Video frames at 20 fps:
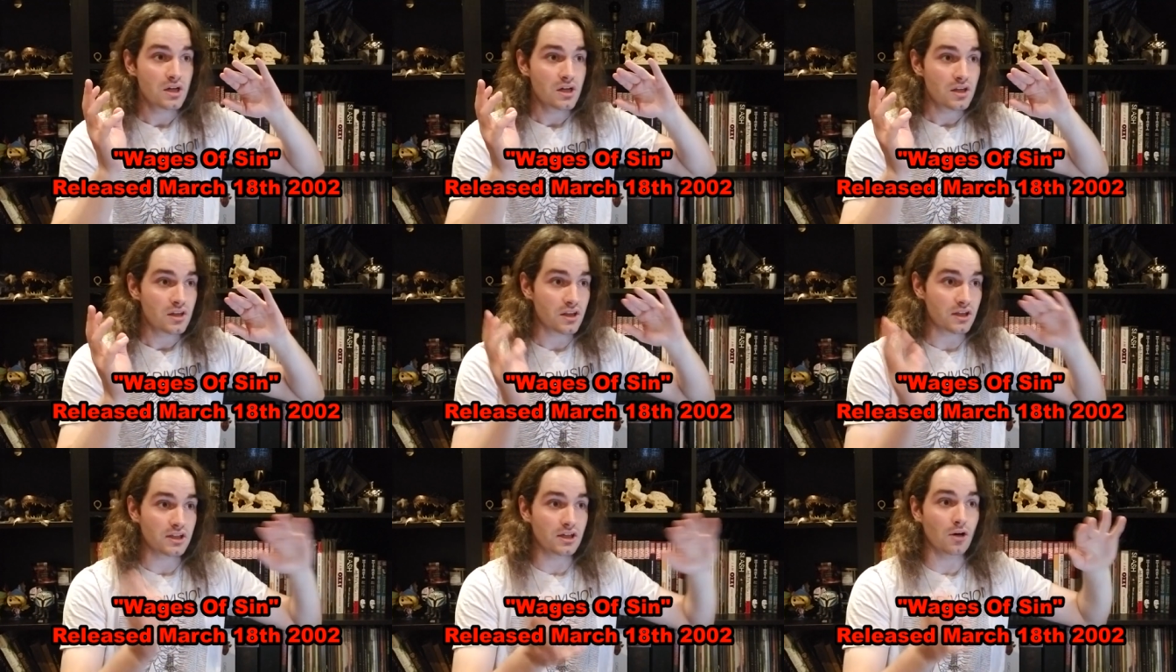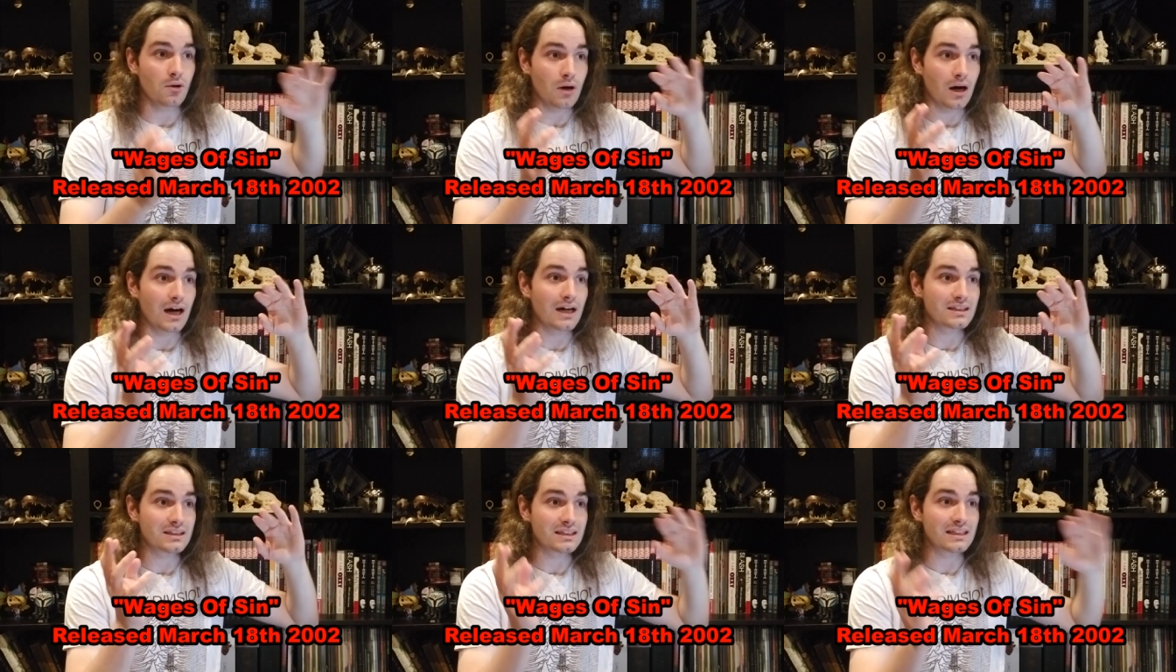the
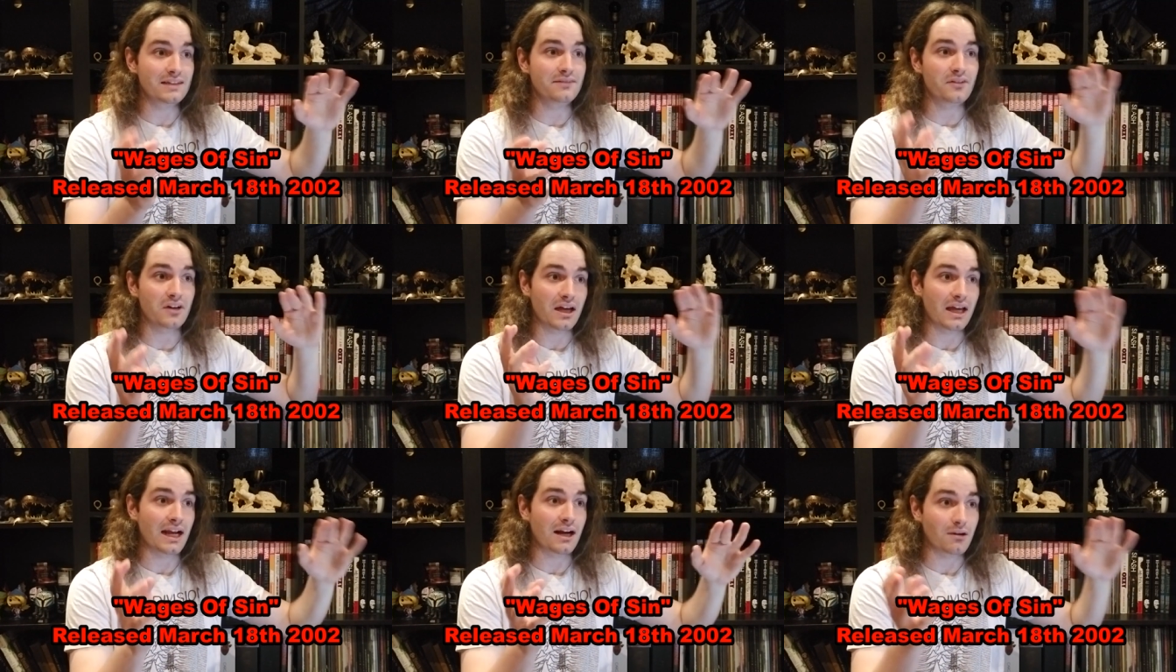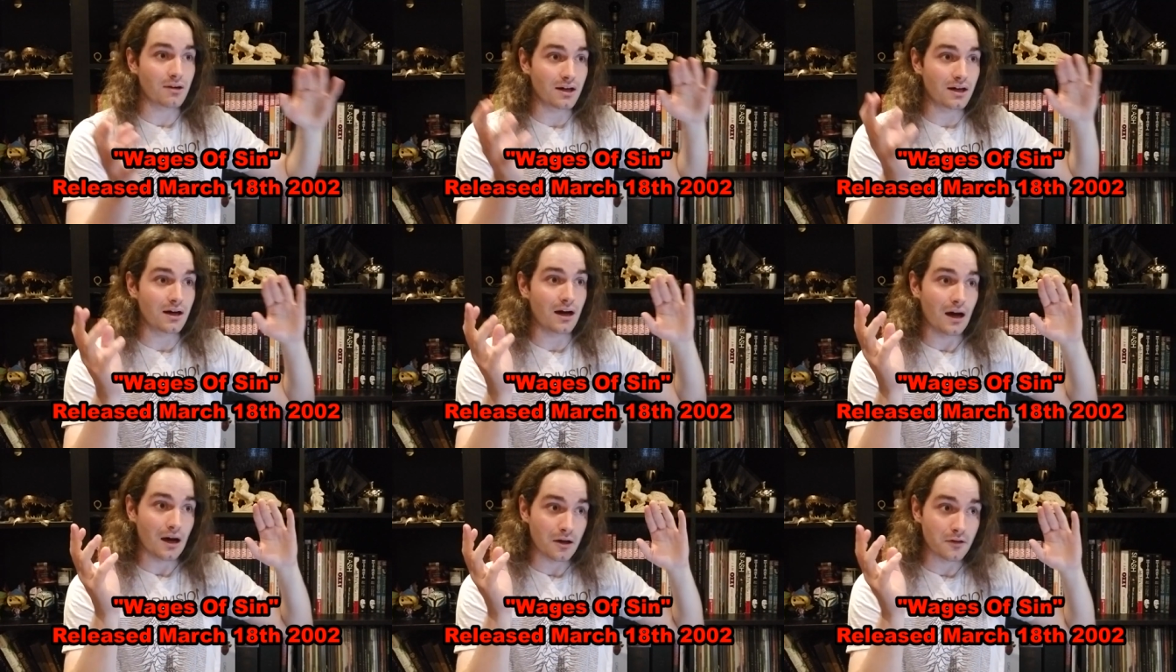Johan Liiva
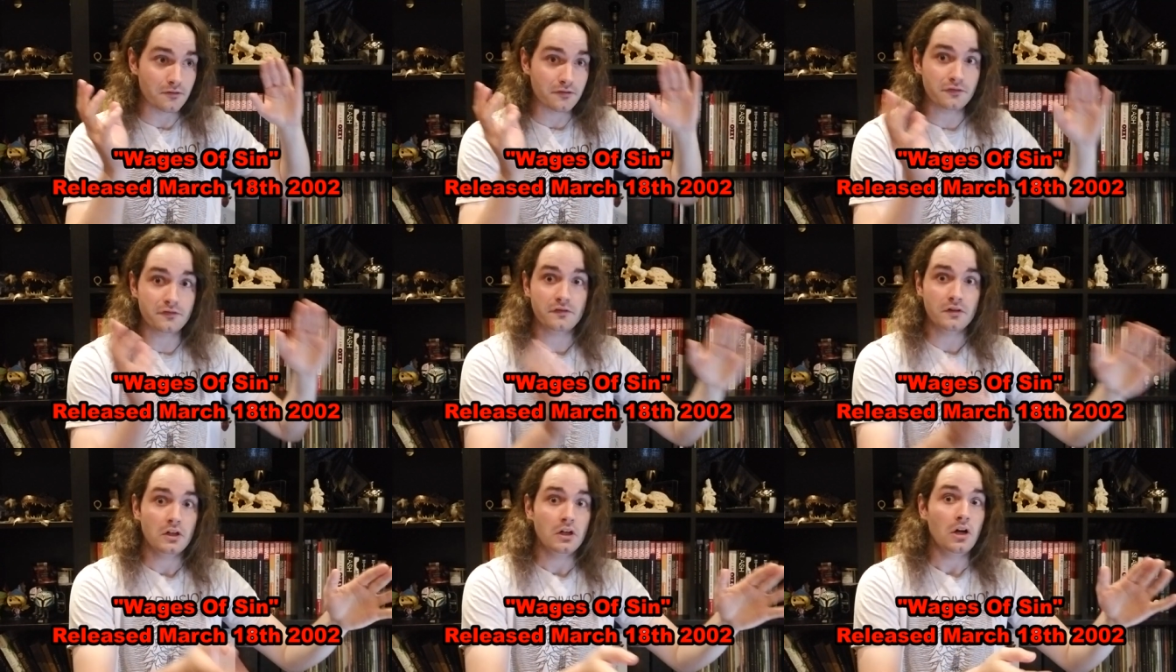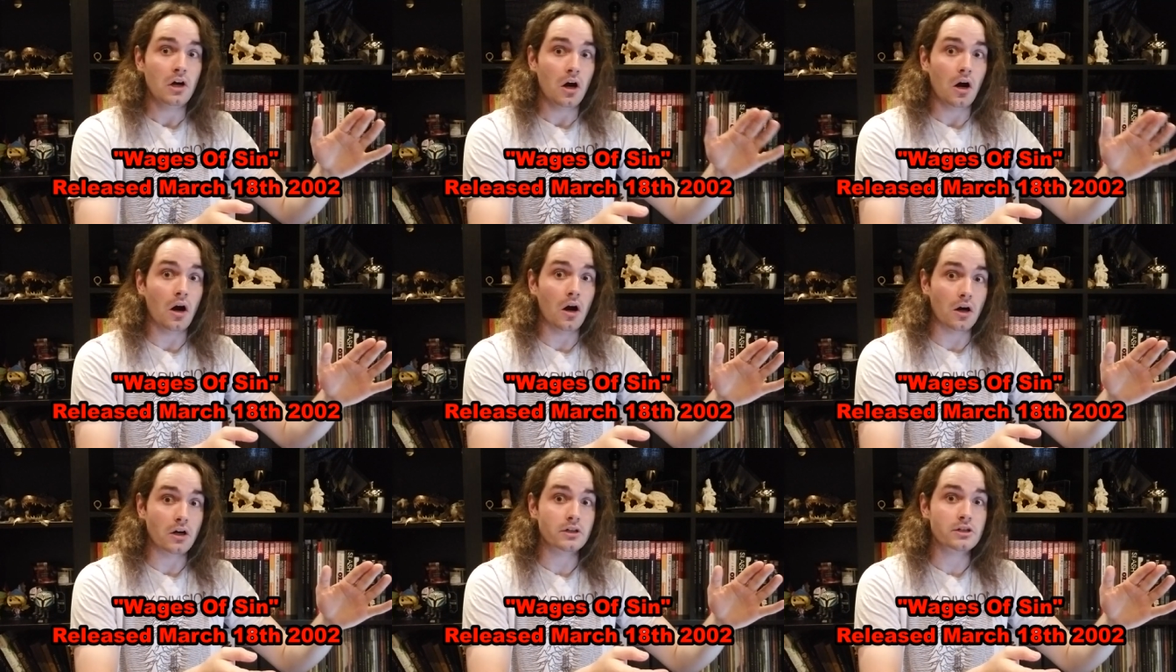era of
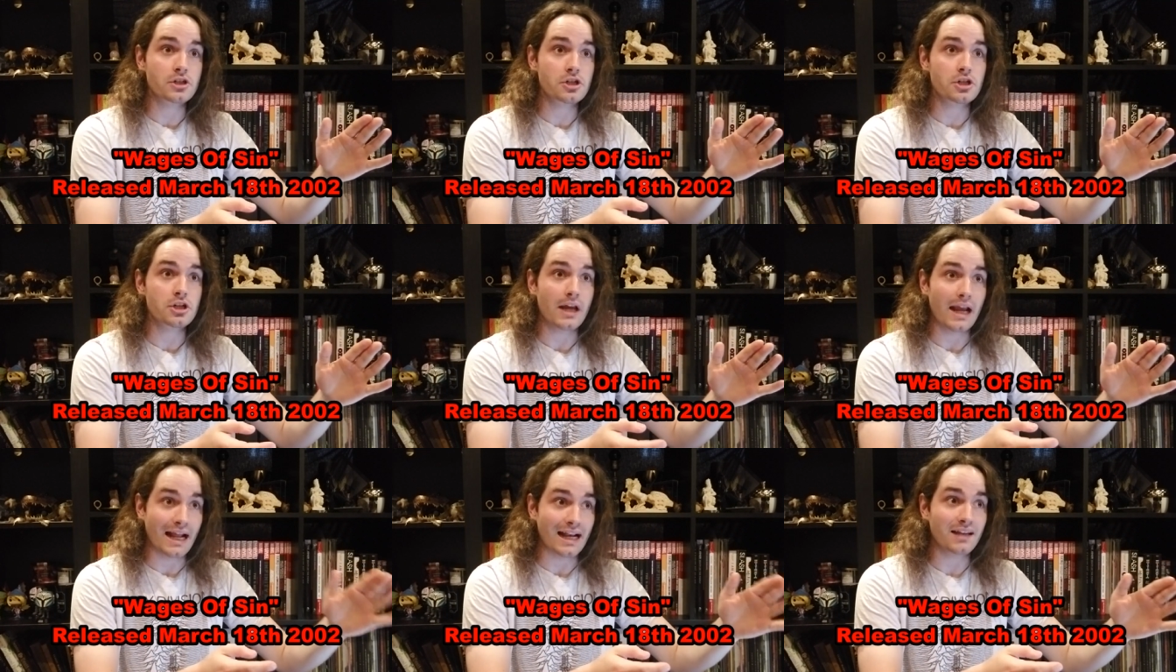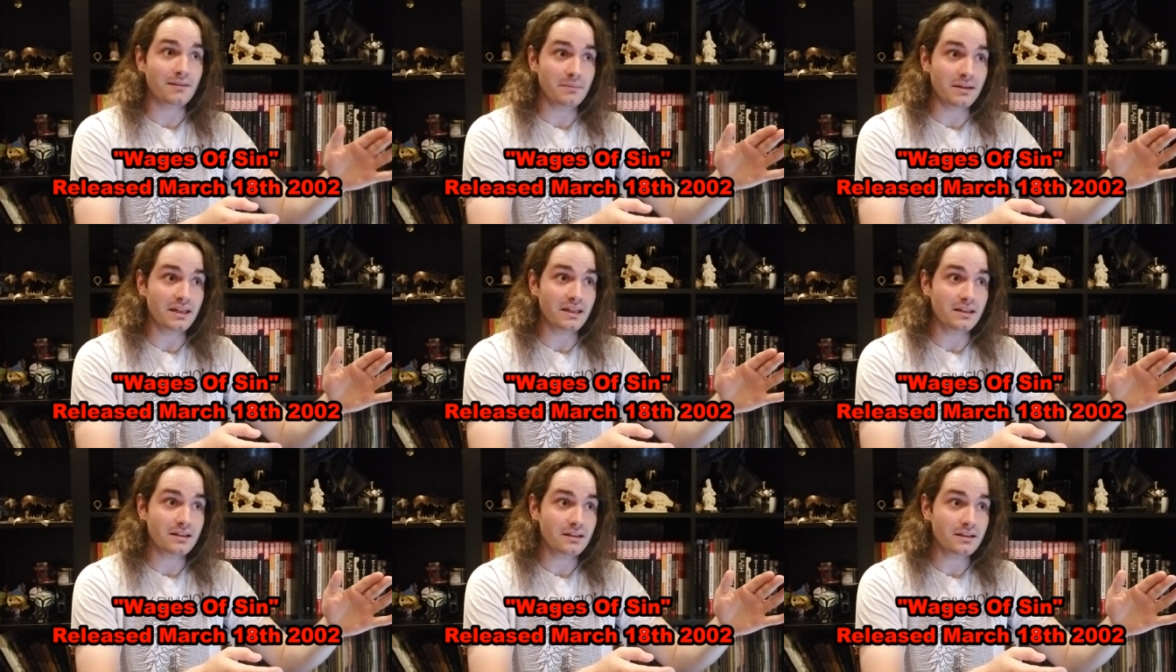Arch
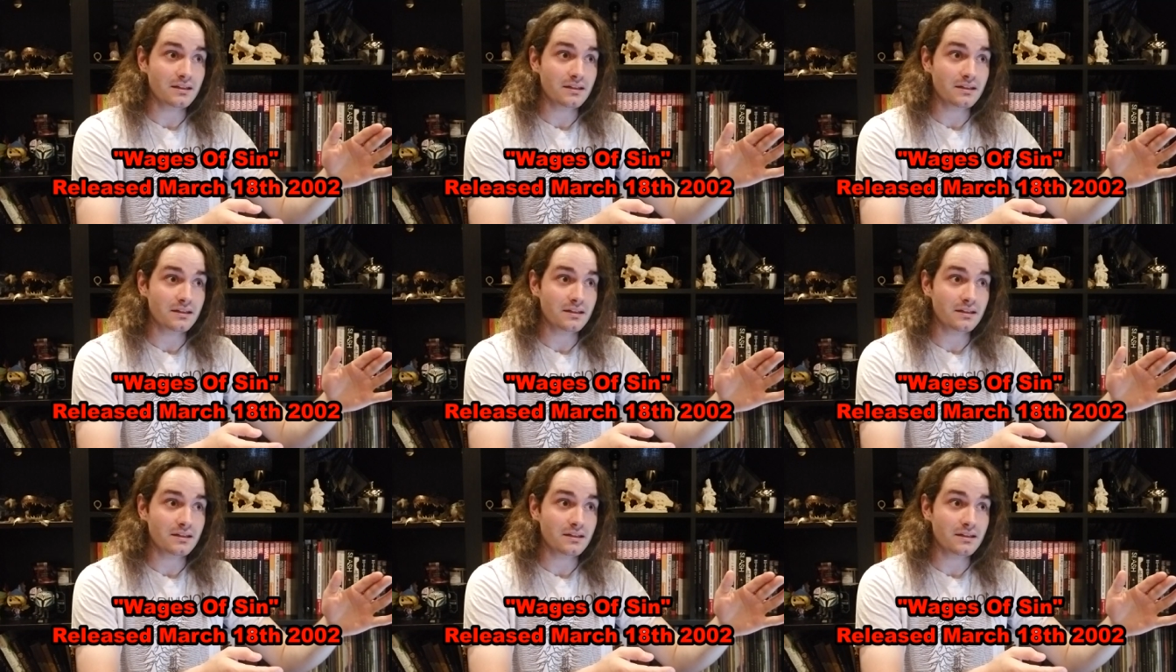Enemy,